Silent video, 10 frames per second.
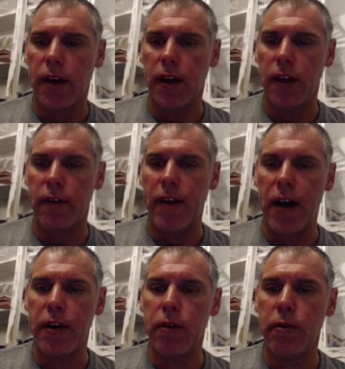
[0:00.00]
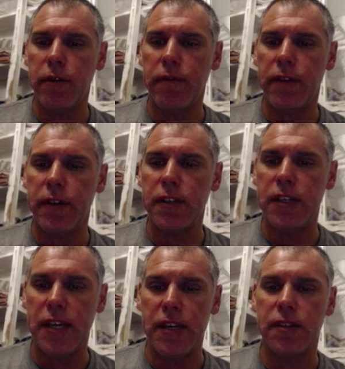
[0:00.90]
the value of
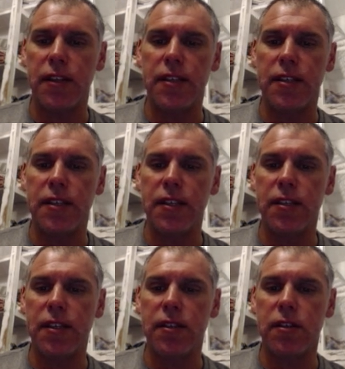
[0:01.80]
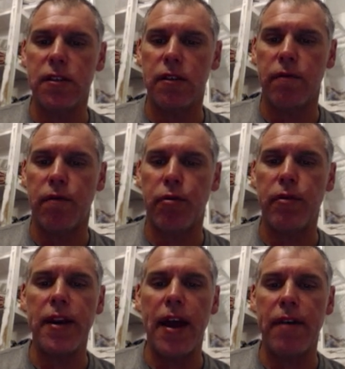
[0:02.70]
d is a distance of
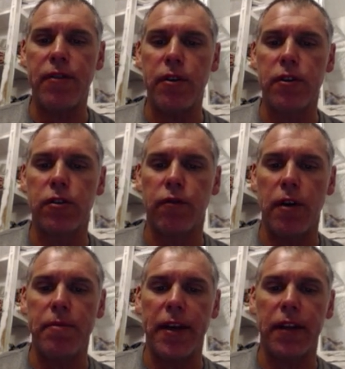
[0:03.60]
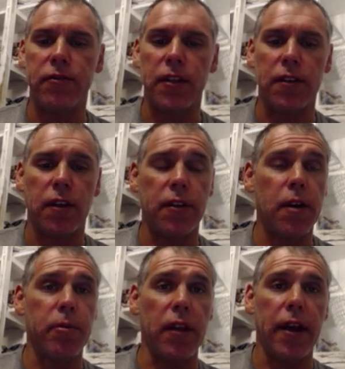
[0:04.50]
3.5 units from -6 on the
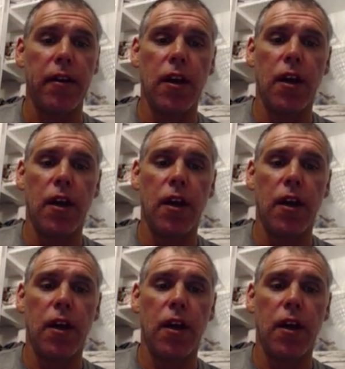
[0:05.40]
number line.